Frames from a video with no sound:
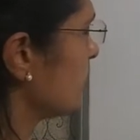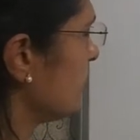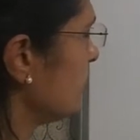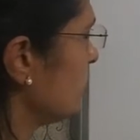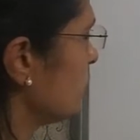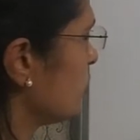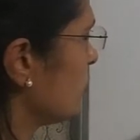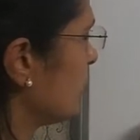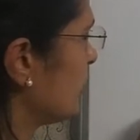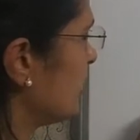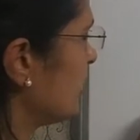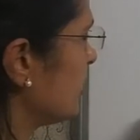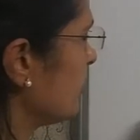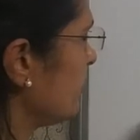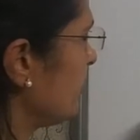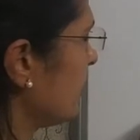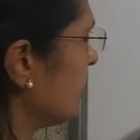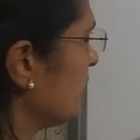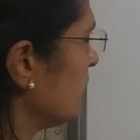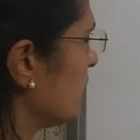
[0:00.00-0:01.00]
8, so
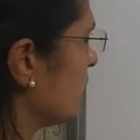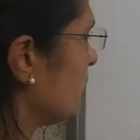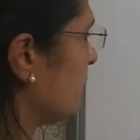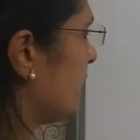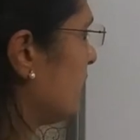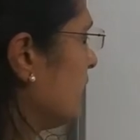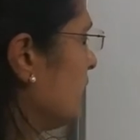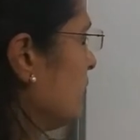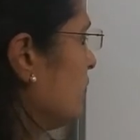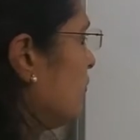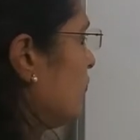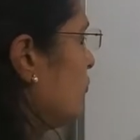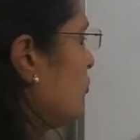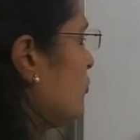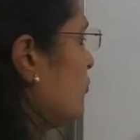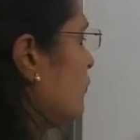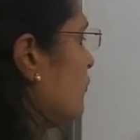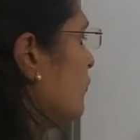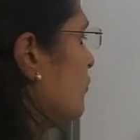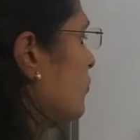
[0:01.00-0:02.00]
multiply here by 4.